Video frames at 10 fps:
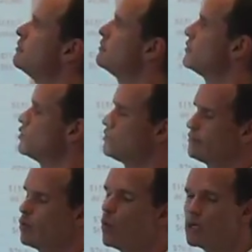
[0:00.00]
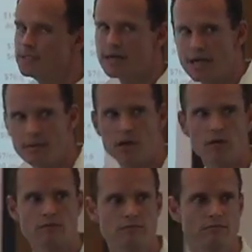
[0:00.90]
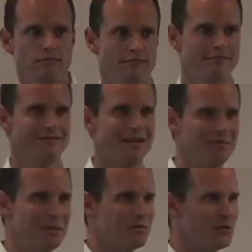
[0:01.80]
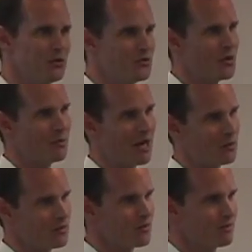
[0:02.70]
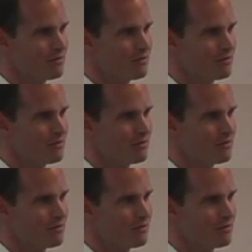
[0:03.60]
It's the one time I'll let people use their mouse.